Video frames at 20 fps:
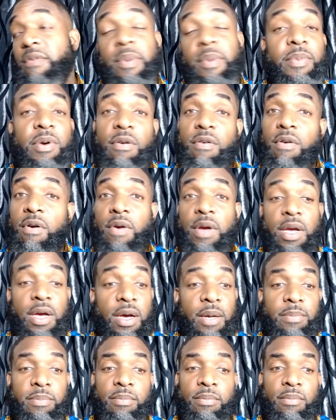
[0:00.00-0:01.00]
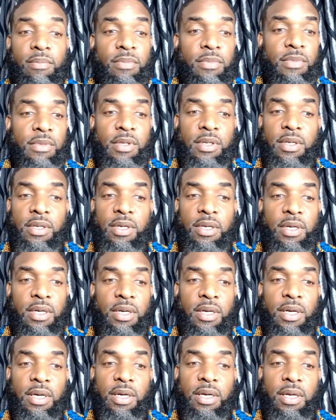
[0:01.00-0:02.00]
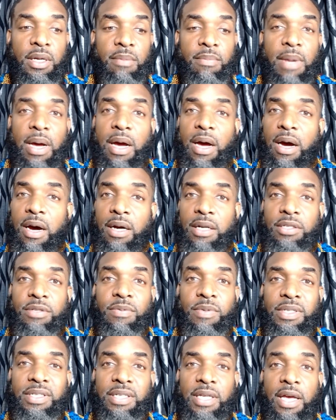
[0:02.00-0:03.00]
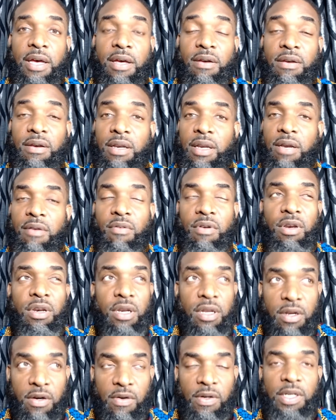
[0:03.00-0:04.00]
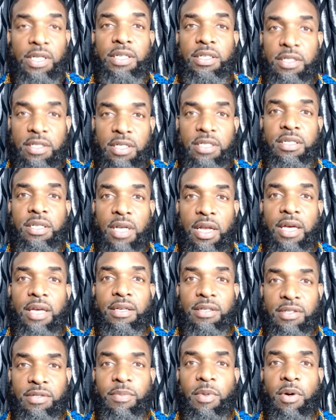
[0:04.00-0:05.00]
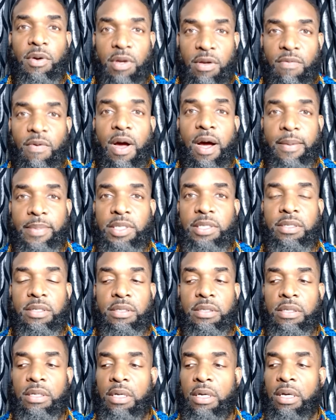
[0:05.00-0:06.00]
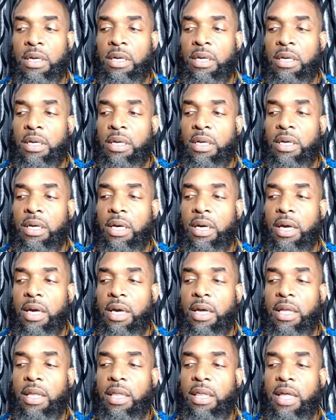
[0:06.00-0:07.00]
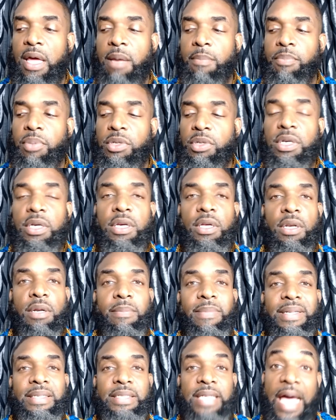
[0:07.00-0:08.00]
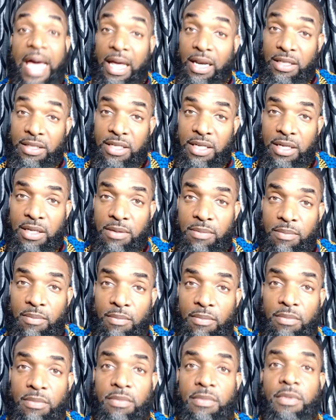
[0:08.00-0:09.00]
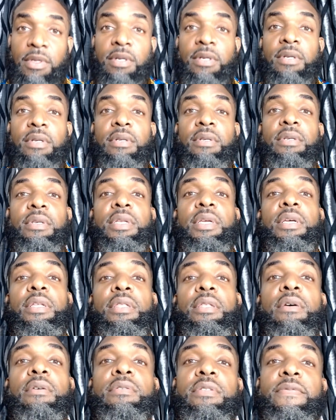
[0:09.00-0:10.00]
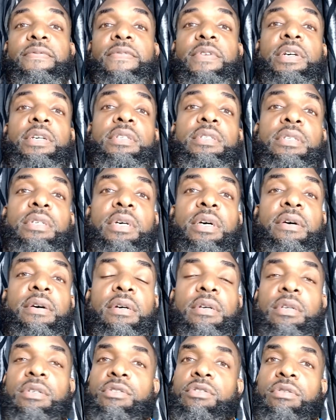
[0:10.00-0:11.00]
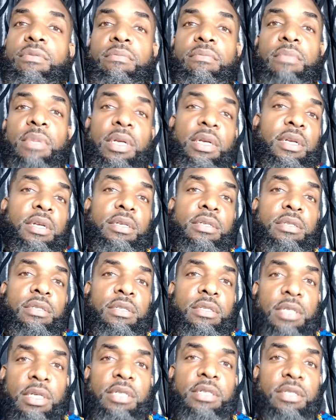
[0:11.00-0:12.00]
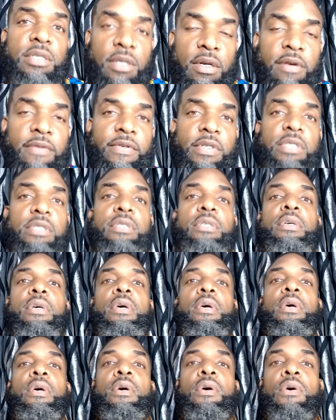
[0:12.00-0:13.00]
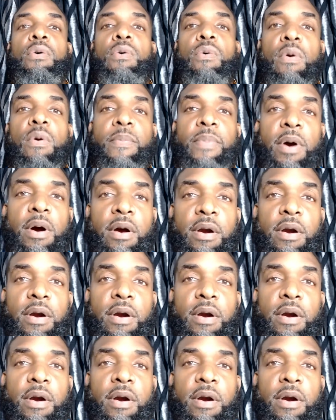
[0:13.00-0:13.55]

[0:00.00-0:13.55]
remember growing up, and my aunts would sound literally just like Smokey Robinson. And that particular mentality did those of us a tremendous disservice who are